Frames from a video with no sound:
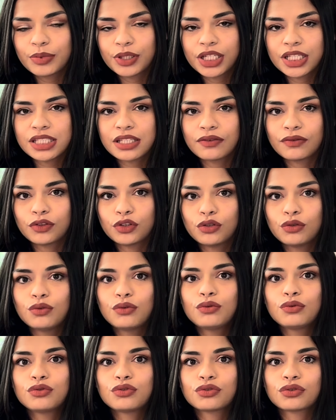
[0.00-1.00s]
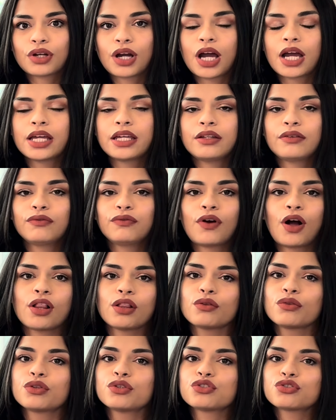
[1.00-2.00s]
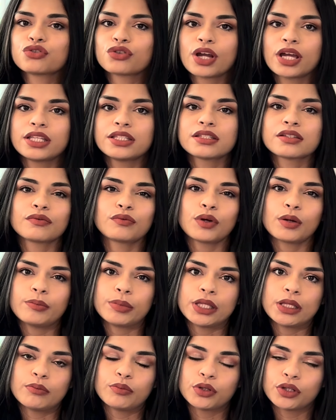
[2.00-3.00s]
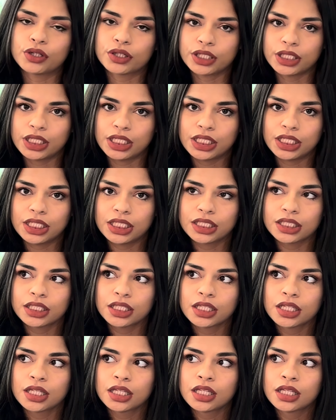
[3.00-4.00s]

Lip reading: because if you try and follow the trends of what people are eating,